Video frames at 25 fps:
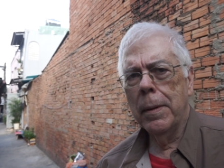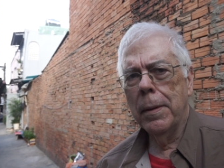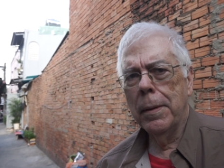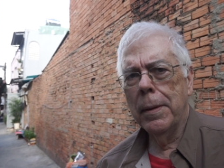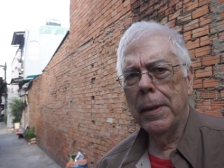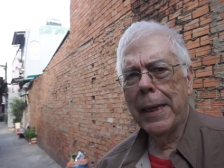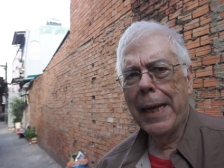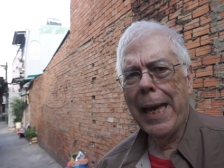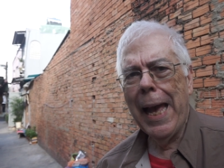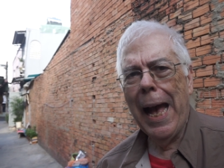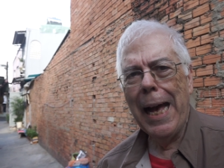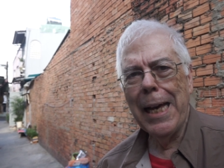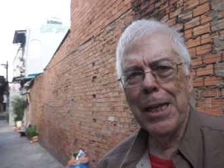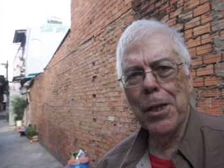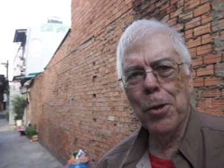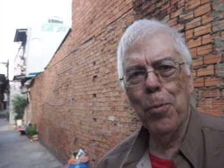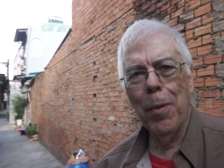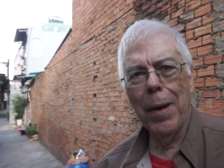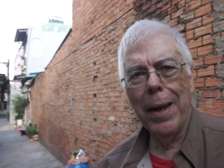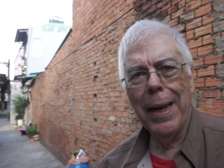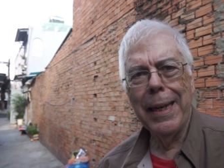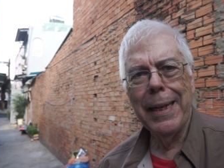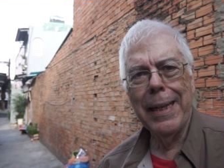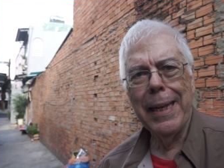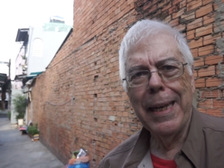The guys
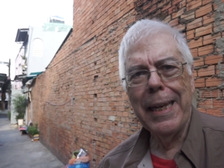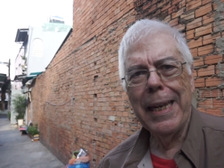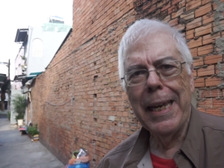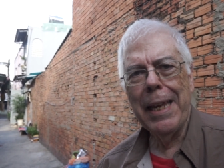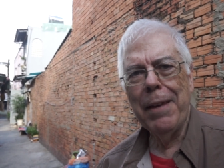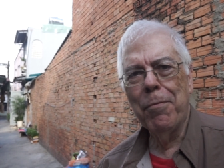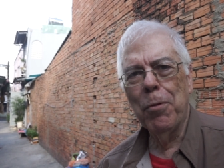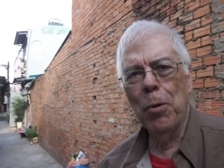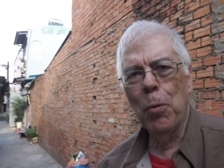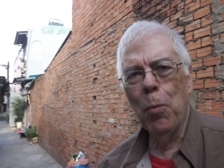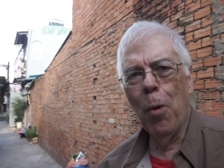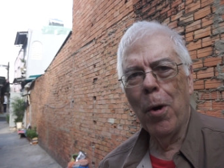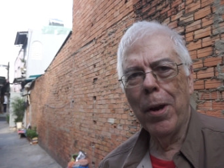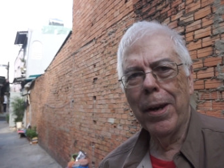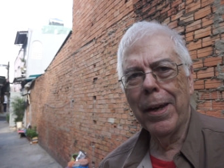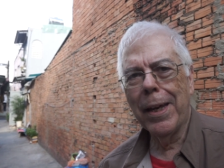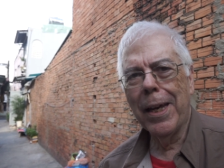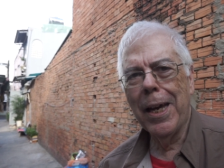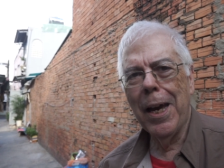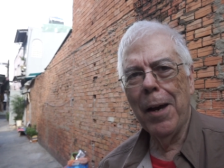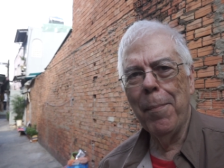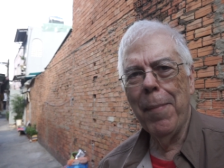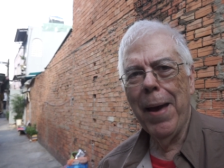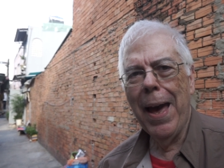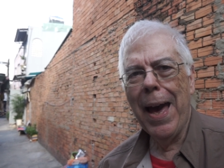really didn't even want
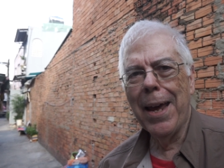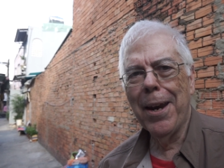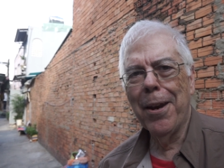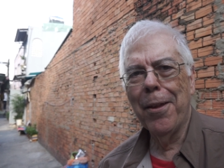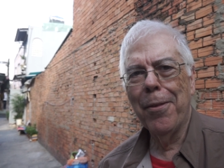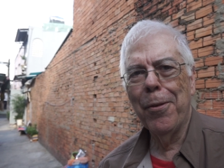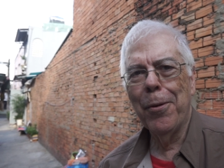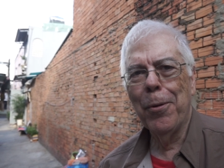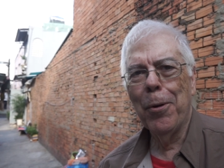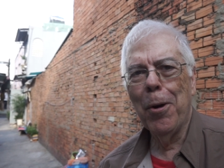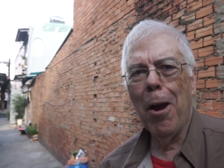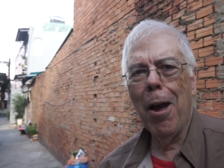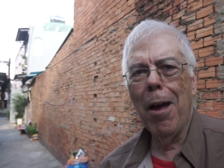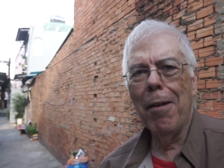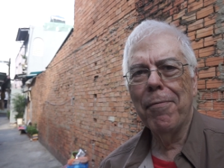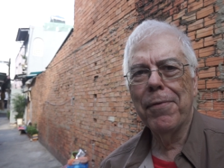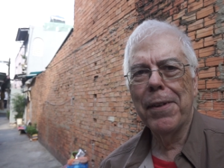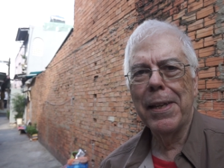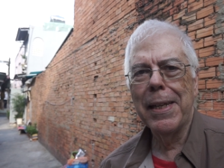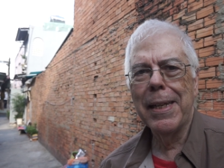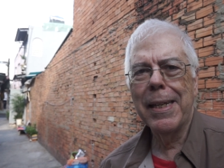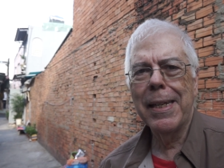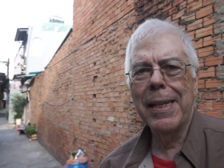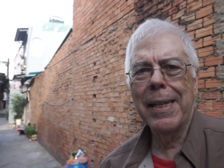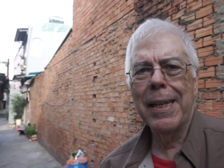to come out of their
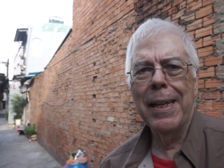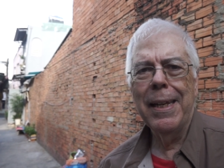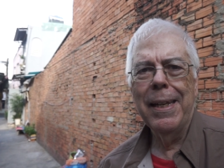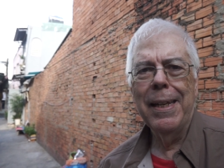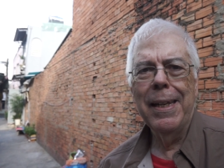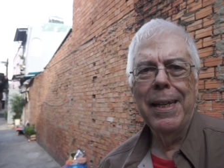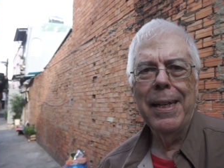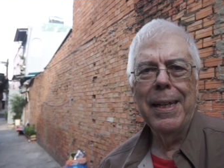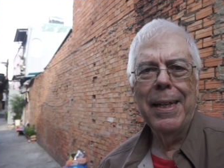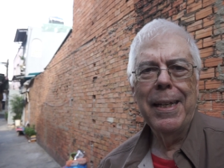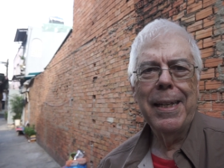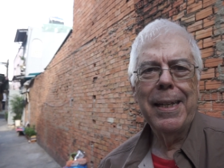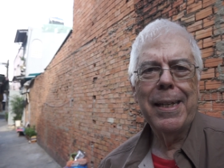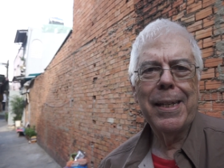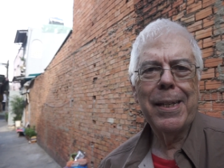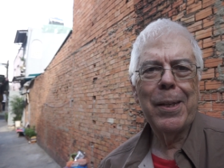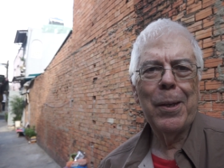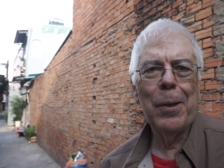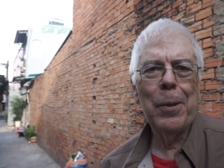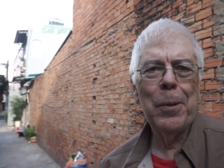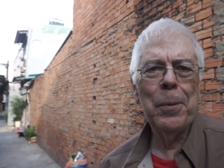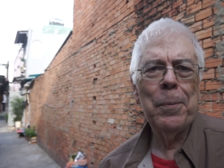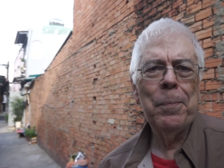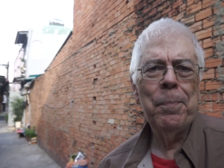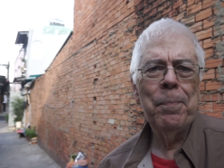office.
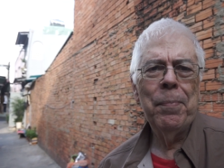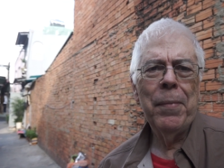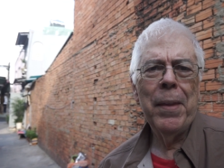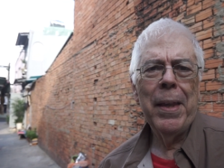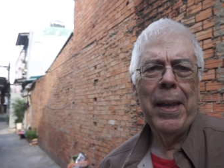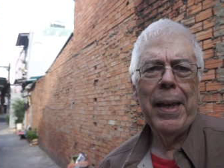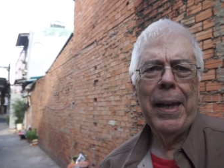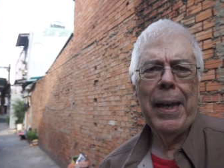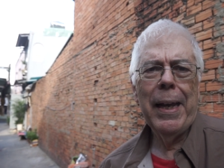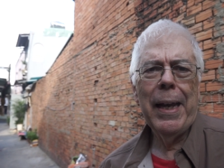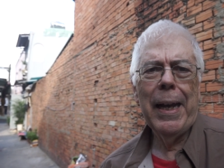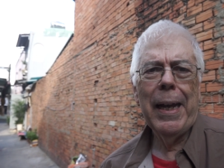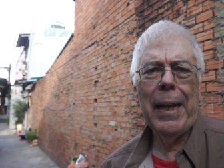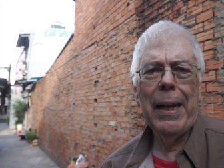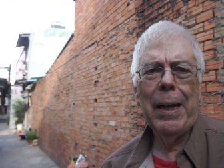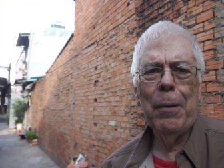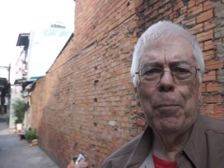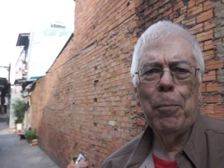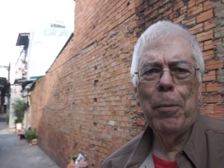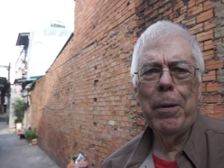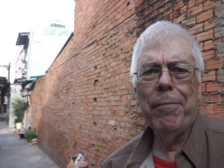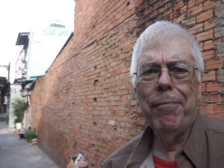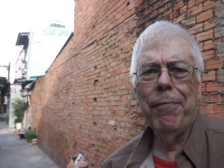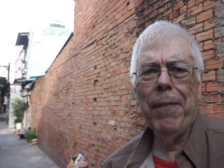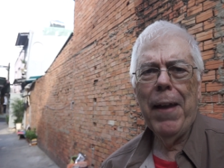So
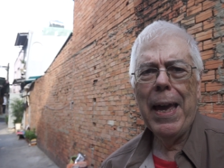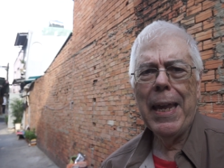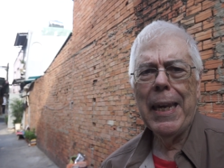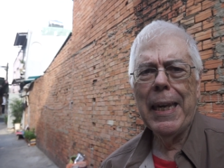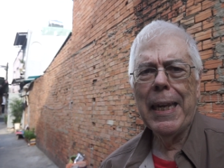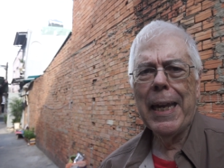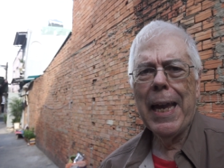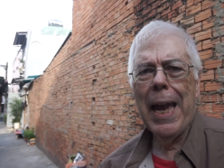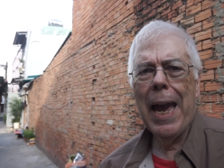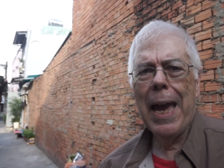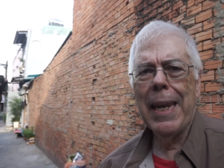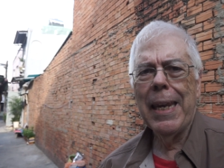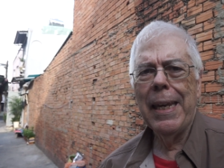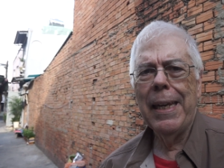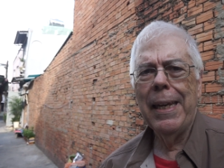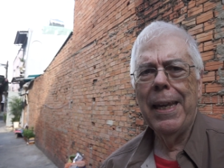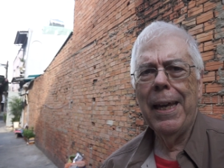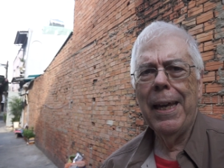we finally got it